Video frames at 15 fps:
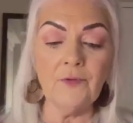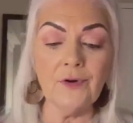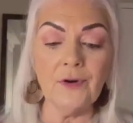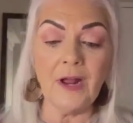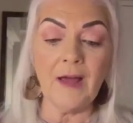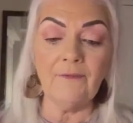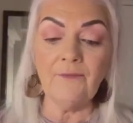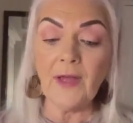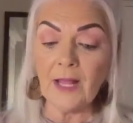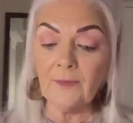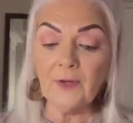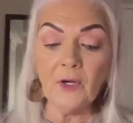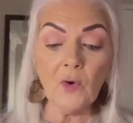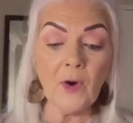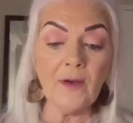If you're not
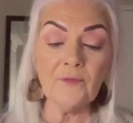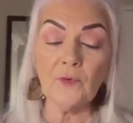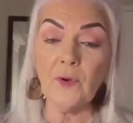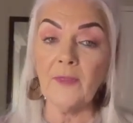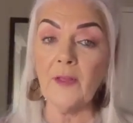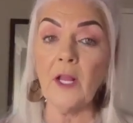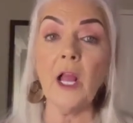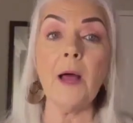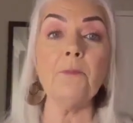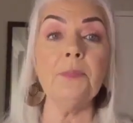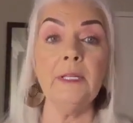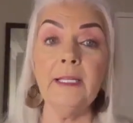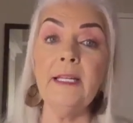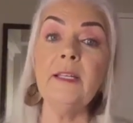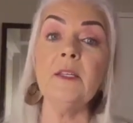following Craft Around the
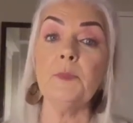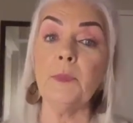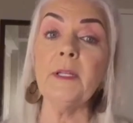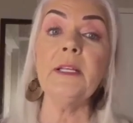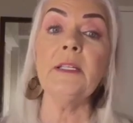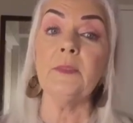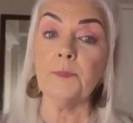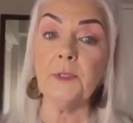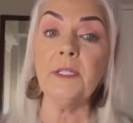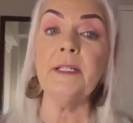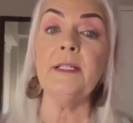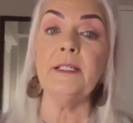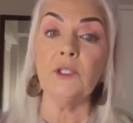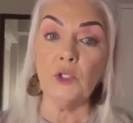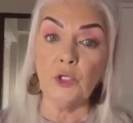Clock, please, please,
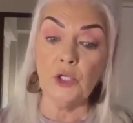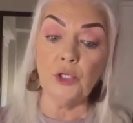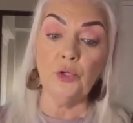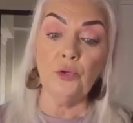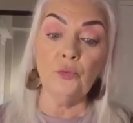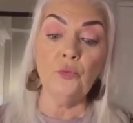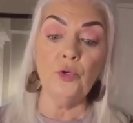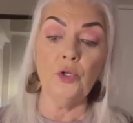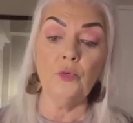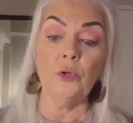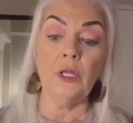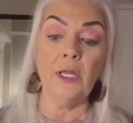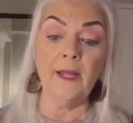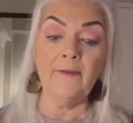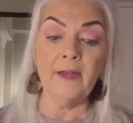please do.
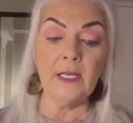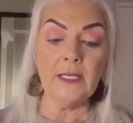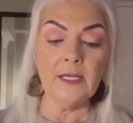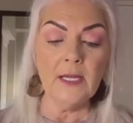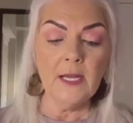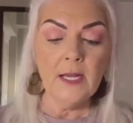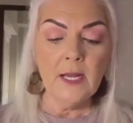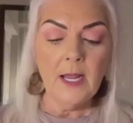You will love it.